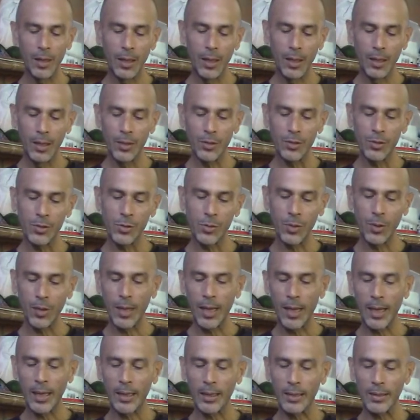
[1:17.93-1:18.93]
so
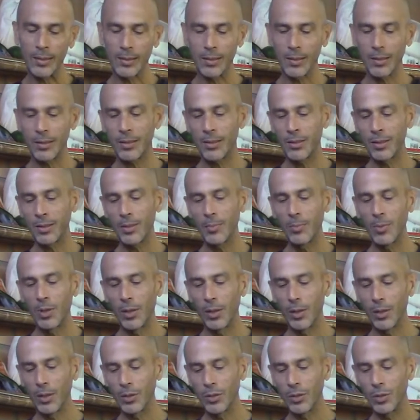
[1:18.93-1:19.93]
that it's
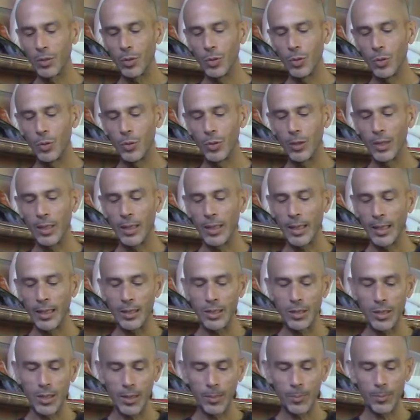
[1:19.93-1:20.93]
similar to
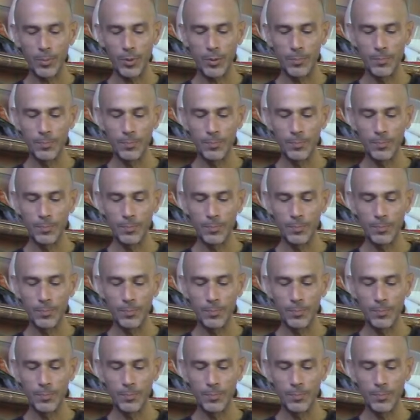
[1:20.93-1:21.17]
ketchup